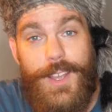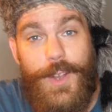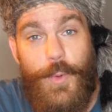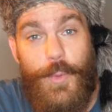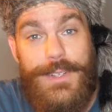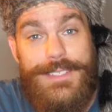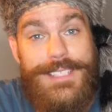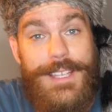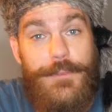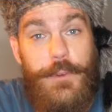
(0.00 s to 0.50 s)

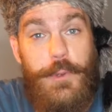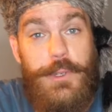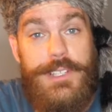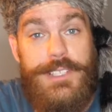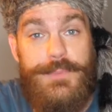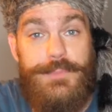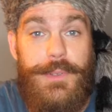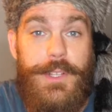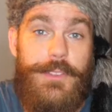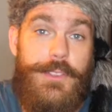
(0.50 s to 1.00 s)
Once everyone
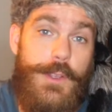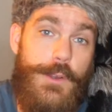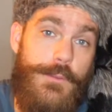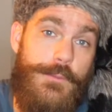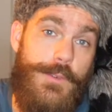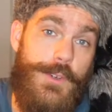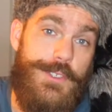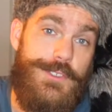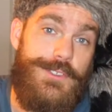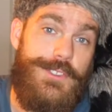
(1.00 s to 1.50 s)
has built their
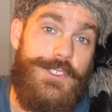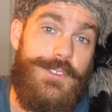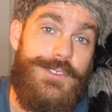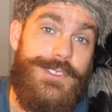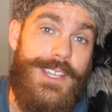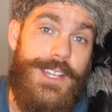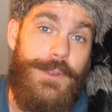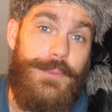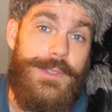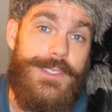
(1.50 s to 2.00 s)
first 2
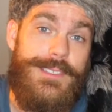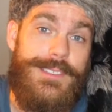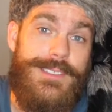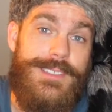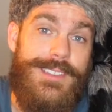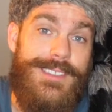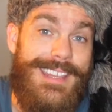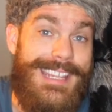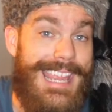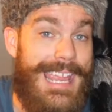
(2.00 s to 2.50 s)

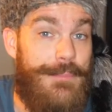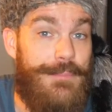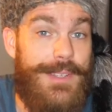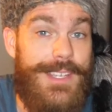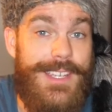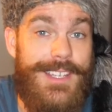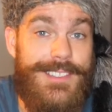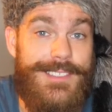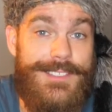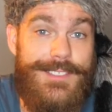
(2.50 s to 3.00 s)
settlements, the game
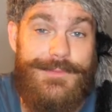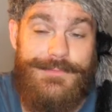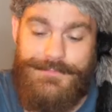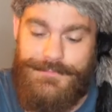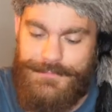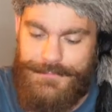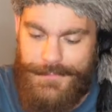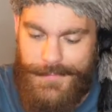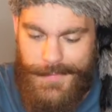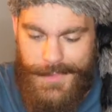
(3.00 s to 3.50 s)
begins.
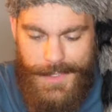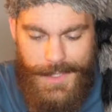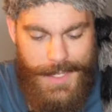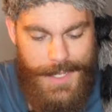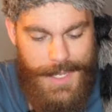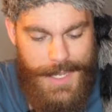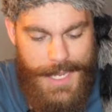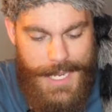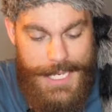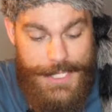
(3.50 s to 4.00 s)

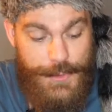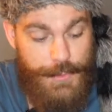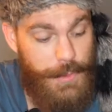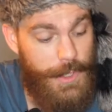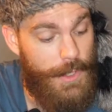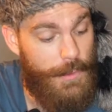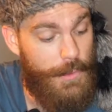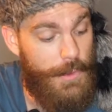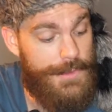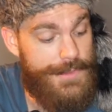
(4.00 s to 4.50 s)
Each
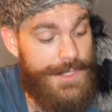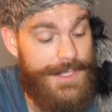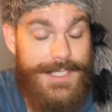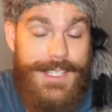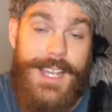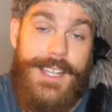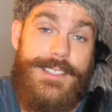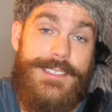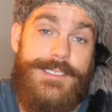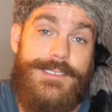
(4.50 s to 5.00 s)
player rolls the
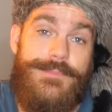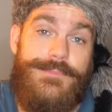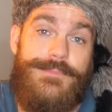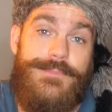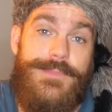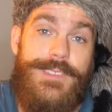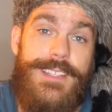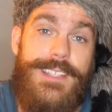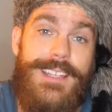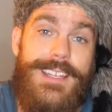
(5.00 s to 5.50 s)
dice,
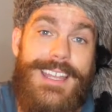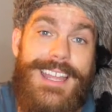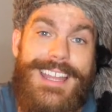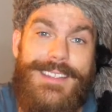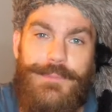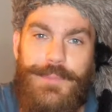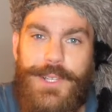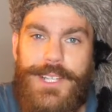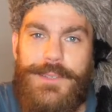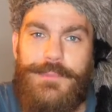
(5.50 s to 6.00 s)

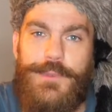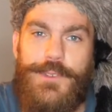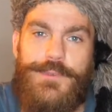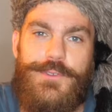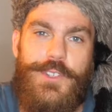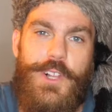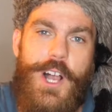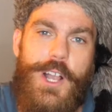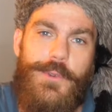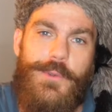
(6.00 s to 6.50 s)
and play
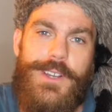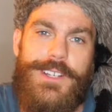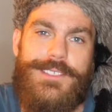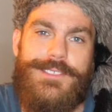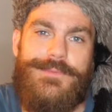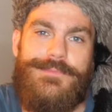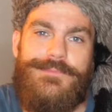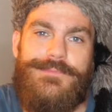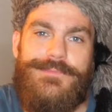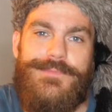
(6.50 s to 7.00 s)
moves
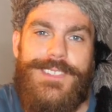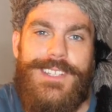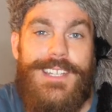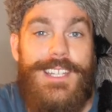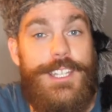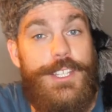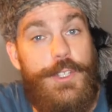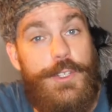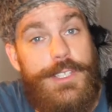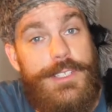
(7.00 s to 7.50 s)
clockwise.
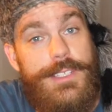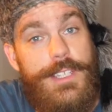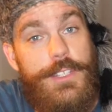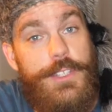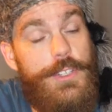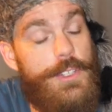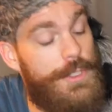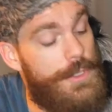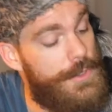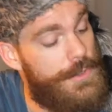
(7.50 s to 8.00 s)
You
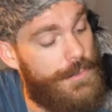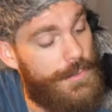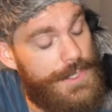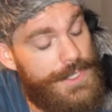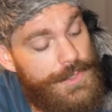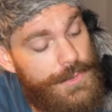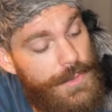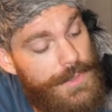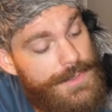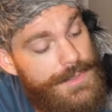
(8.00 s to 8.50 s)
continue to use
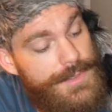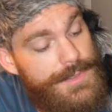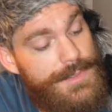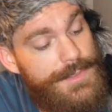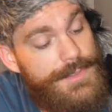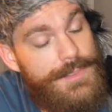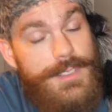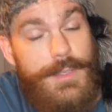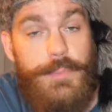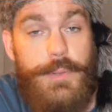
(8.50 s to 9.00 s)

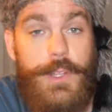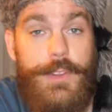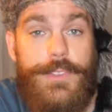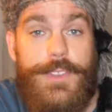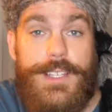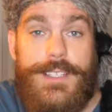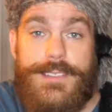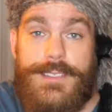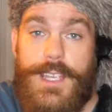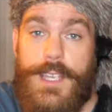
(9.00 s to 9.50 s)
resources to build
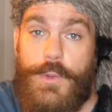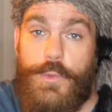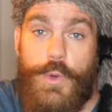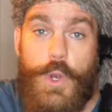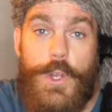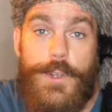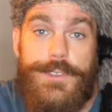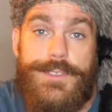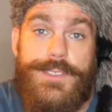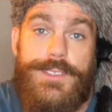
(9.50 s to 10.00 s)
things like
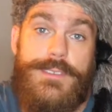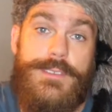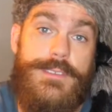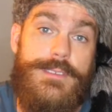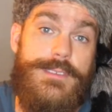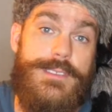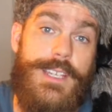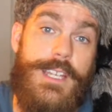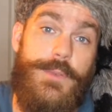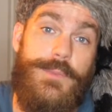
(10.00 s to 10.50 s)
roads,
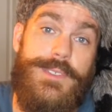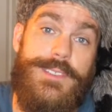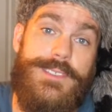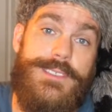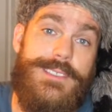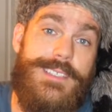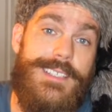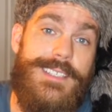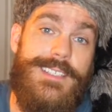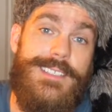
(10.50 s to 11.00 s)

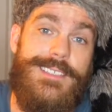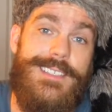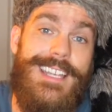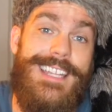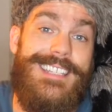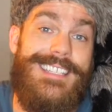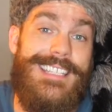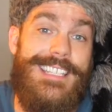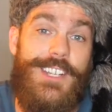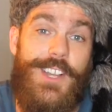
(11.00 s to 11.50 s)
settlements, cities,
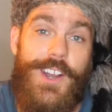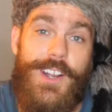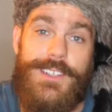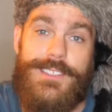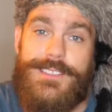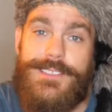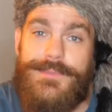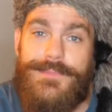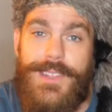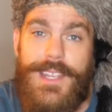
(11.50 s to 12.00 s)
and D
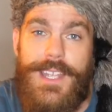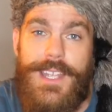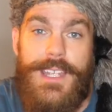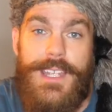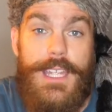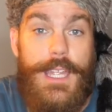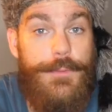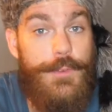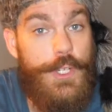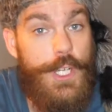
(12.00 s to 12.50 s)
cards.
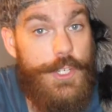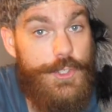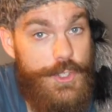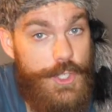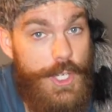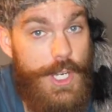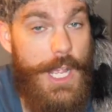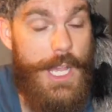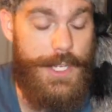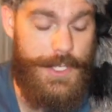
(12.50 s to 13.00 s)
If you're not
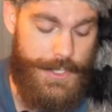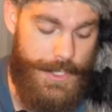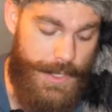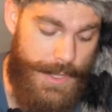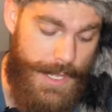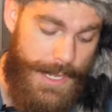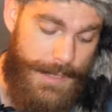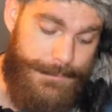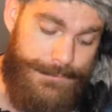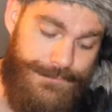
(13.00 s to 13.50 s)
sure how to do
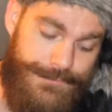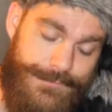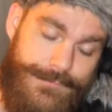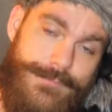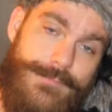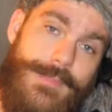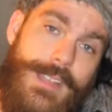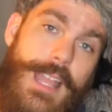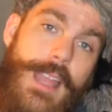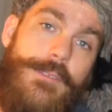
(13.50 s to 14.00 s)
that,
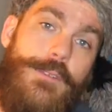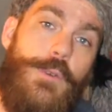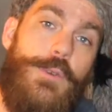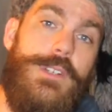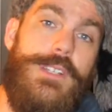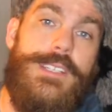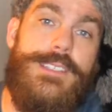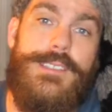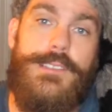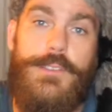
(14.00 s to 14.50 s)

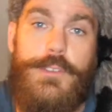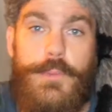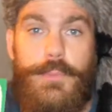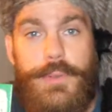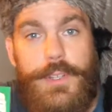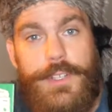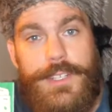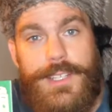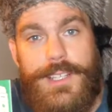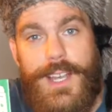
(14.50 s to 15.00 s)
everyone gets a little
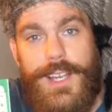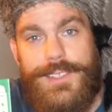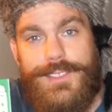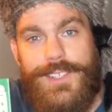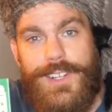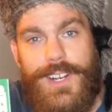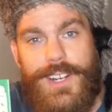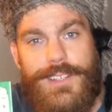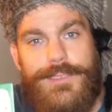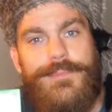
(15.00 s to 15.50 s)
building
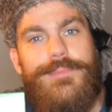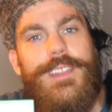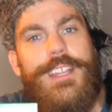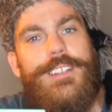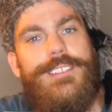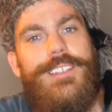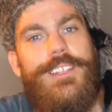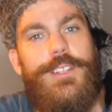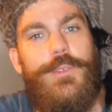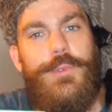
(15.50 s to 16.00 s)
cost card
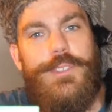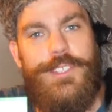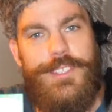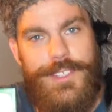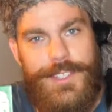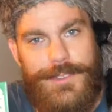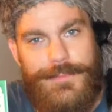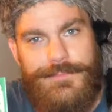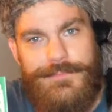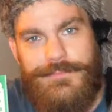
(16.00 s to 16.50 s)
that'll tell you what to
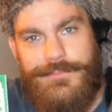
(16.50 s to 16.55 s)
do.